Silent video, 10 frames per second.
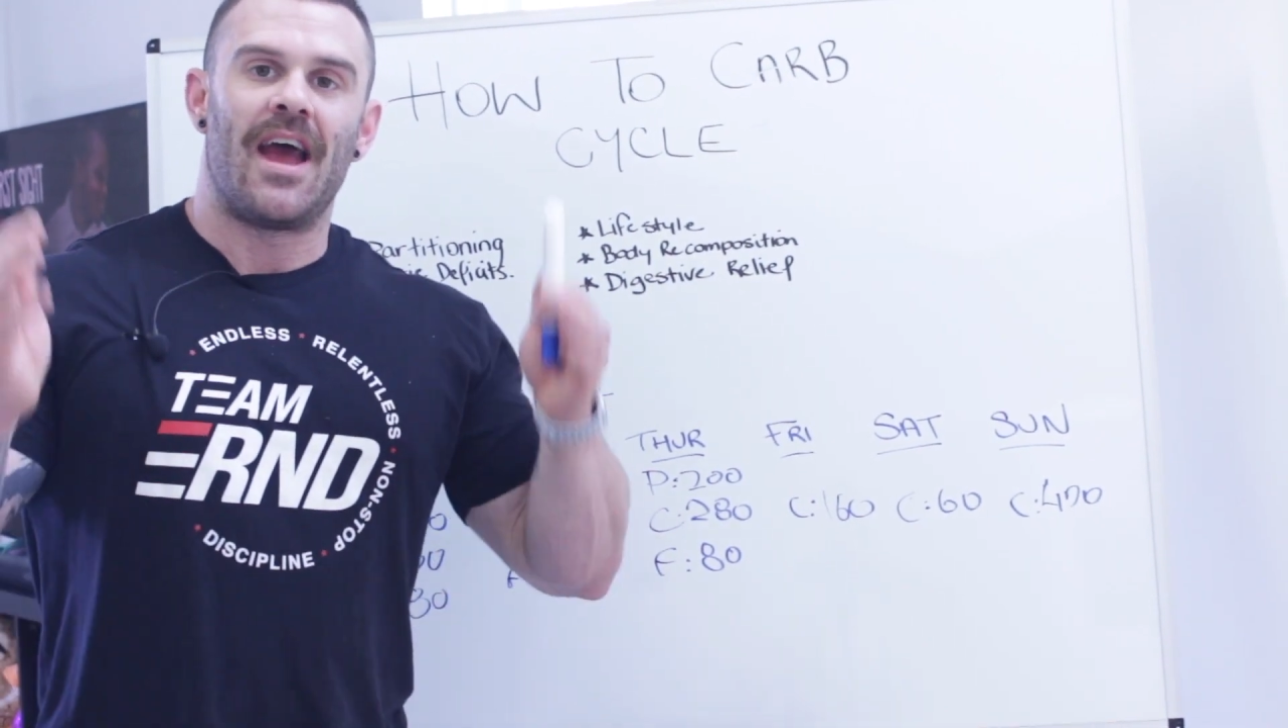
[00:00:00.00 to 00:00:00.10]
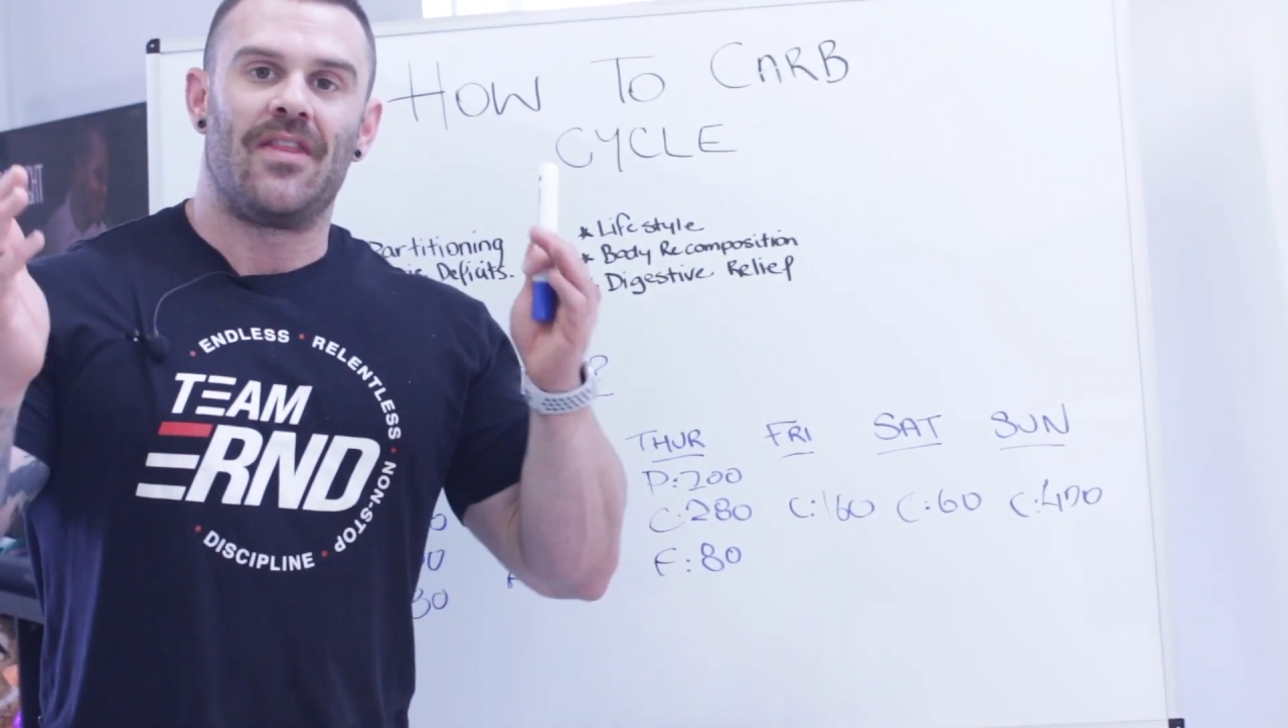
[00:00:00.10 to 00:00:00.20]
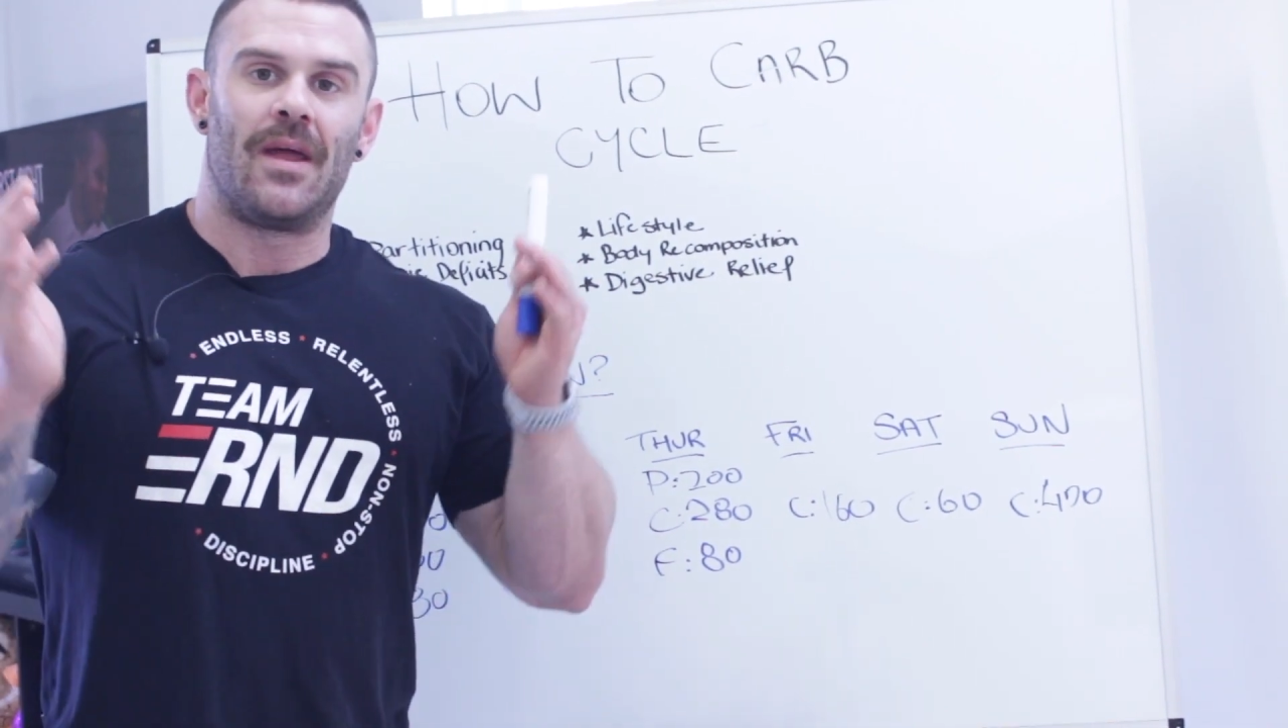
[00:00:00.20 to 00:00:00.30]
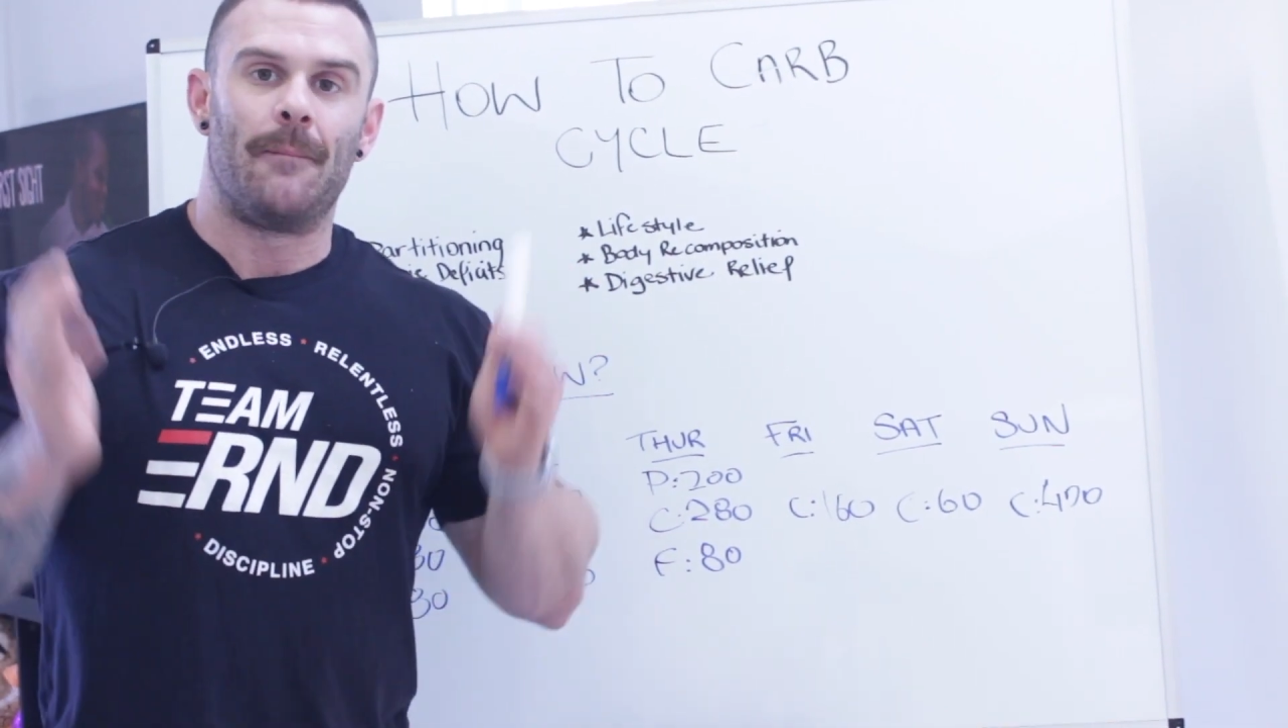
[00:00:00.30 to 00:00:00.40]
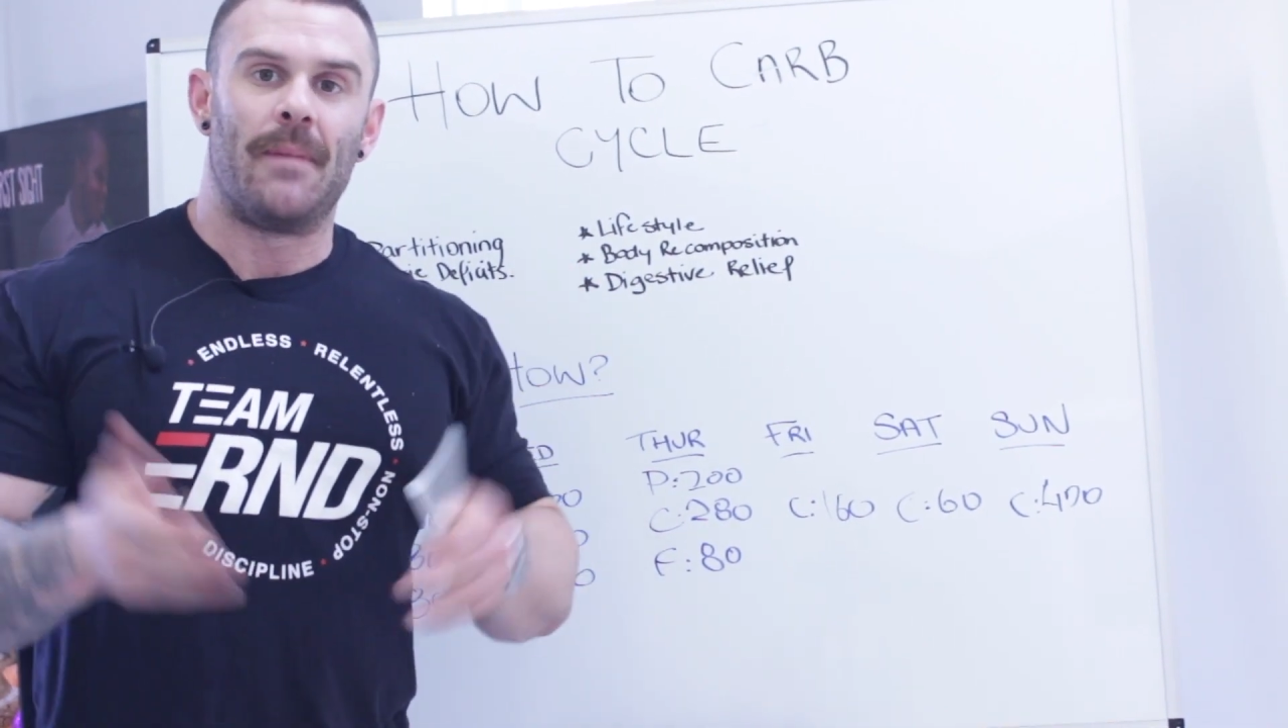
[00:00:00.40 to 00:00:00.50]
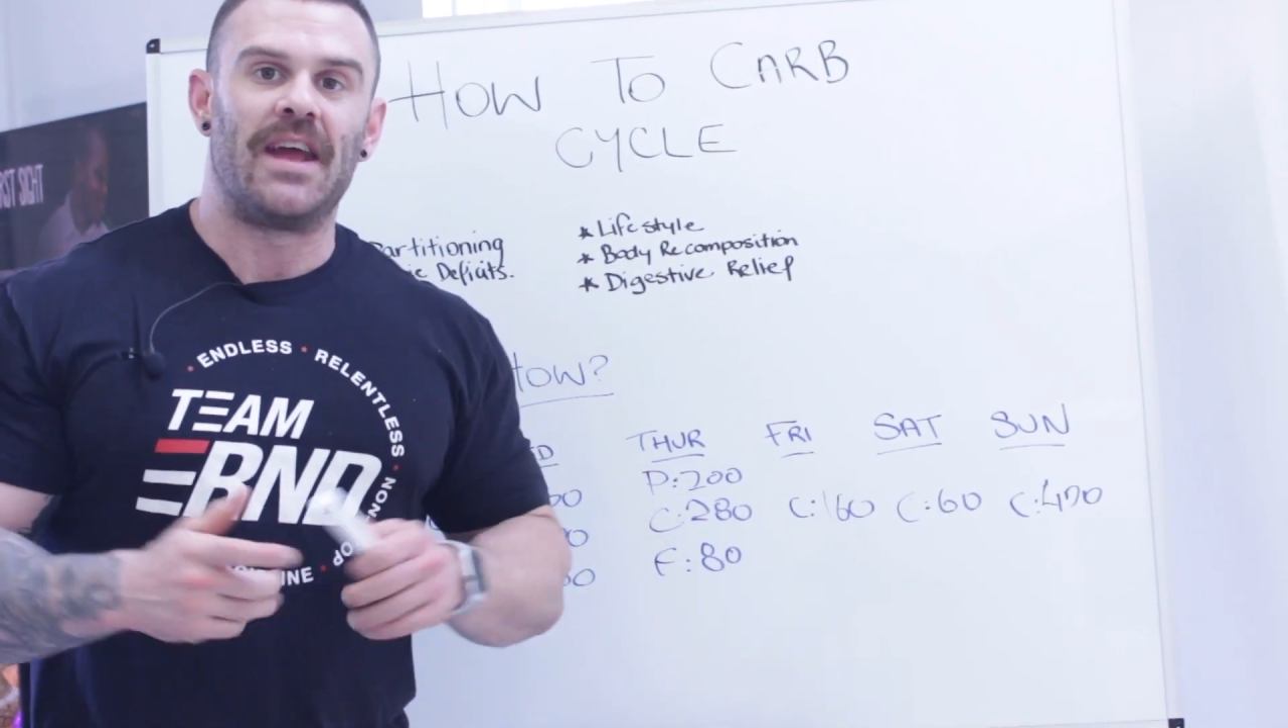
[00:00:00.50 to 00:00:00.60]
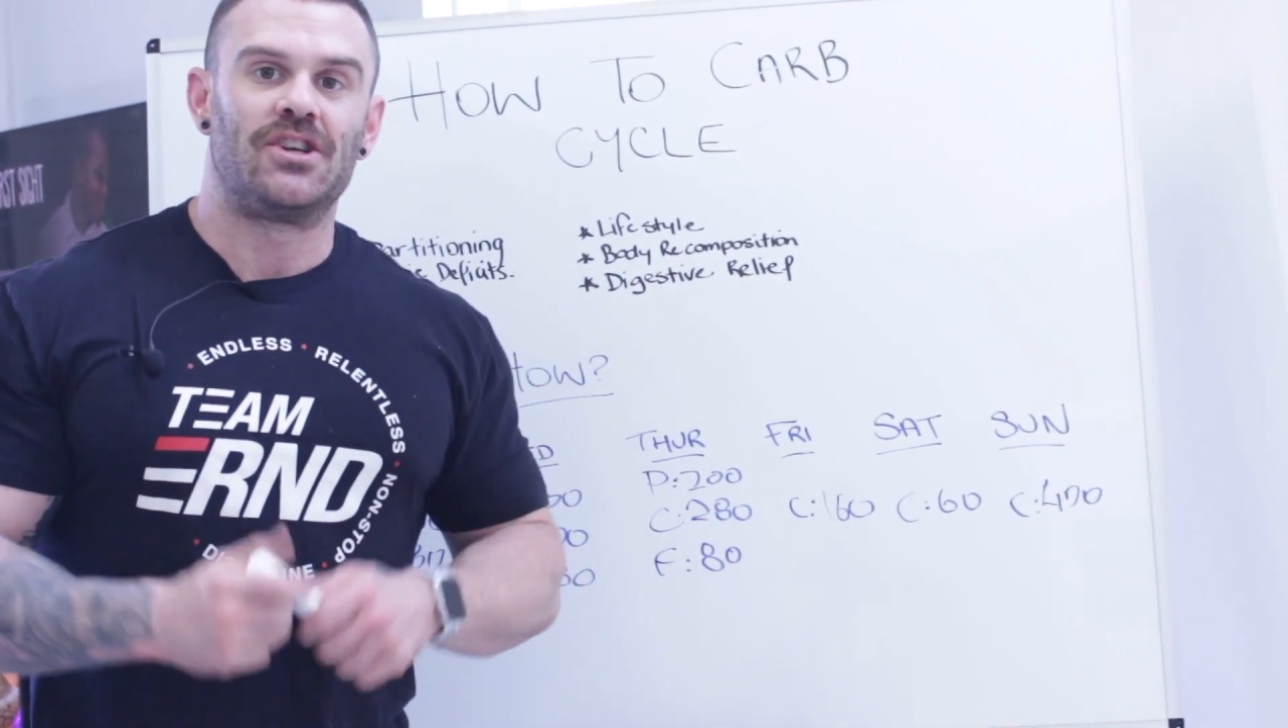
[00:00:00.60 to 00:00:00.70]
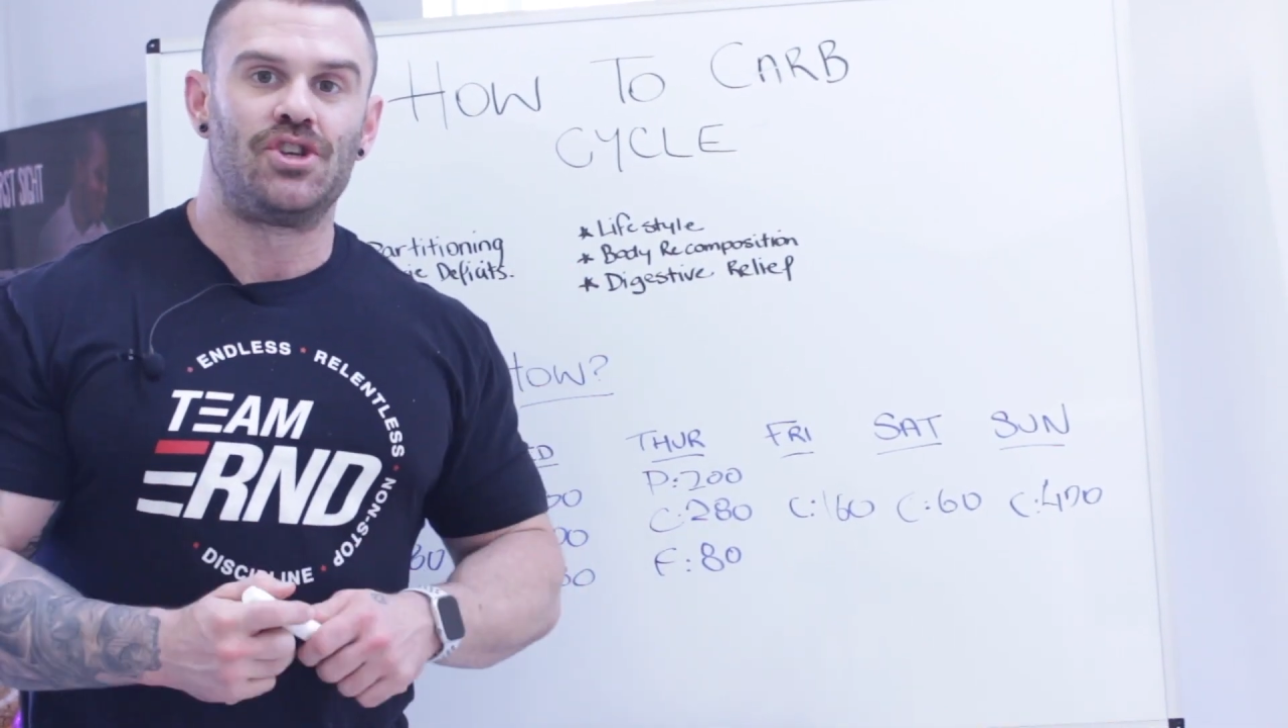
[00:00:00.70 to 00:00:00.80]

And then make